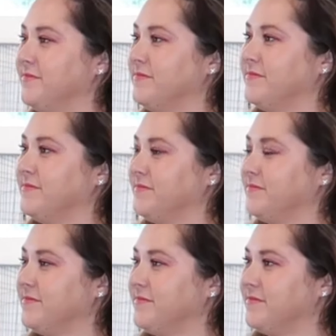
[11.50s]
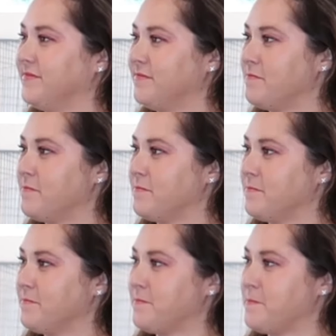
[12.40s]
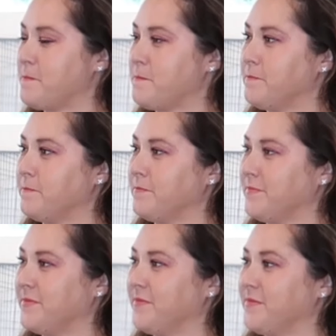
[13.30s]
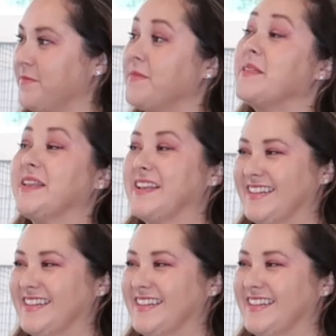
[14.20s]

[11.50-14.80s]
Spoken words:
(not speaking)